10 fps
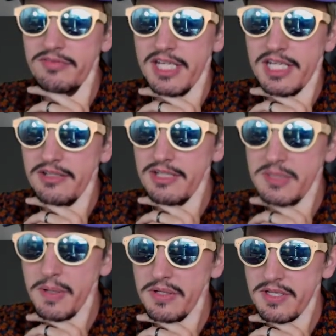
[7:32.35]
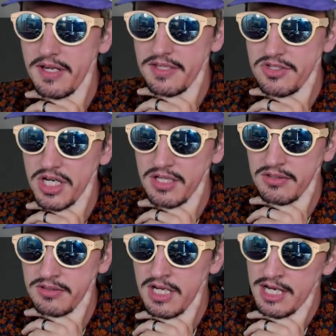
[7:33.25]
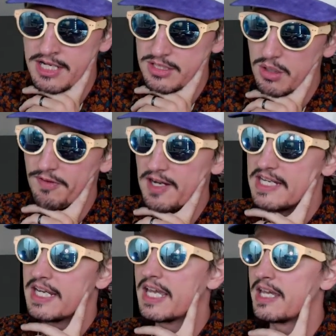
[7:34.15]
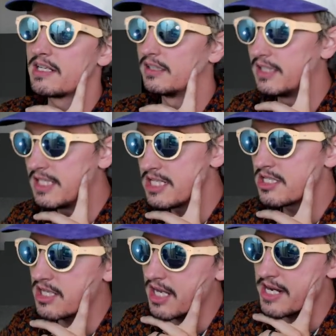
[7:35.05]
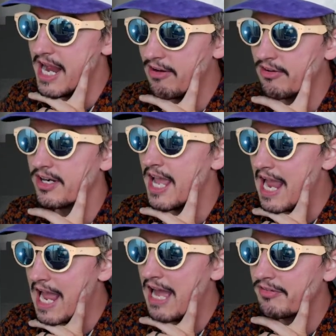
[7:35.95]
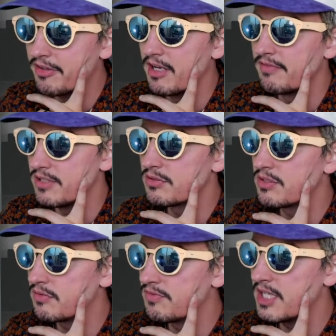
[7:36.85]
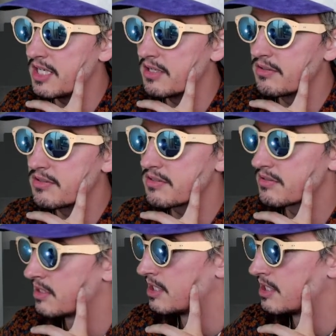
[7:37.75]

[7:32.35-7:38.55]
The video that's posted on the channel. So if I can get at least an hour and a half of YouTube videos,